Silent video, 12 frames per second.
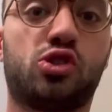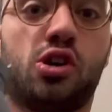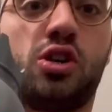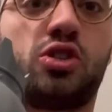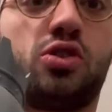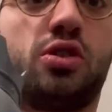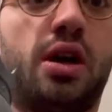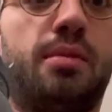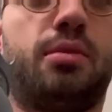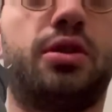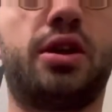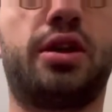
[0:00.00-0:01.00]
lost on that
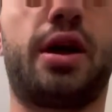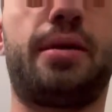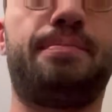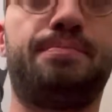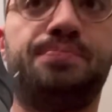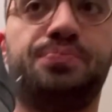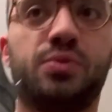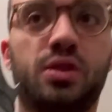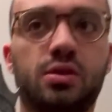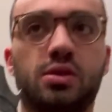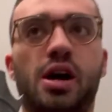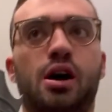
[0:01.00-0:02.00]
Monday night
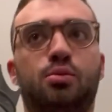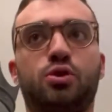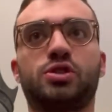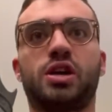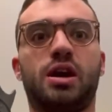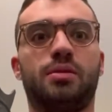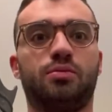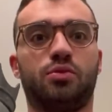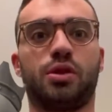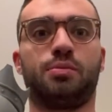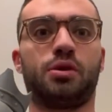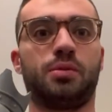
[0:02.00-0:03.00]
Cowboys game where
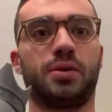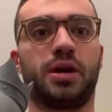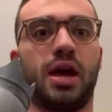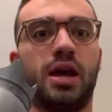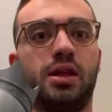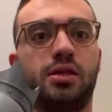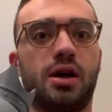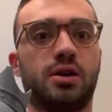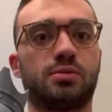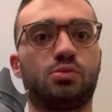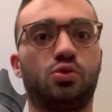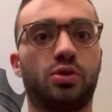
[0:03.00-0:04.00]
they put up like
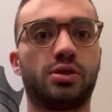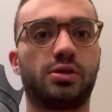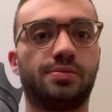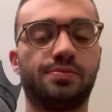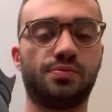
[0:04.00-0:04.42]
80,000 points.